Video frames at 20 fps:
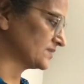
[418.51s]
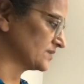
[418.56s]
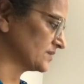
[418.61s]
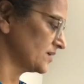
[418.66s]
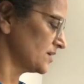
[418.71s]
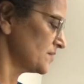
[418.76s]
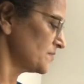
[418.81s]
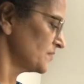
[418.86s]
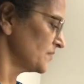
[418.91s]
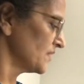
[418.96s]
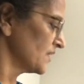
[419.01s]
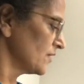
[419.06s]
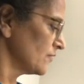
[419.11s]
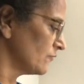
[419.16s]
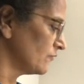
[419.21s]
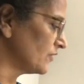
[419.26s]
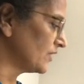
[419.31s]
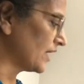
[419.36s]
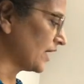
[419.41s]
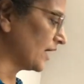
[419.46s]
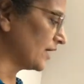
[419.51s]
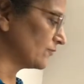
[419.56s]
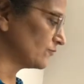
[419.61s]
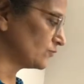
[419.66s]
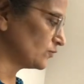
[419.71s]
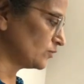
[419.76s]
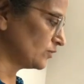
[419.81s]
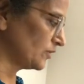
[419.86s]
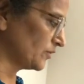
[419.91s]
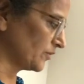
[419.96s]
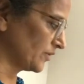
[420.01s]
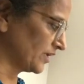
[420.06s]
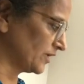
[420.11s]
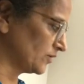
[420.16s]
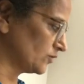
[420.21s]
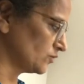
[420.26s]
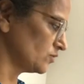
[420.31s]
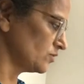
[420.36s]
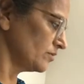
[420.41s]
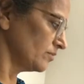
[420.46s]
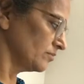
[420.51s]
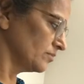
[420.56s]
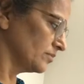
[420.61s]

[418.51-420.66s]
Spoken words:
term, we have to look into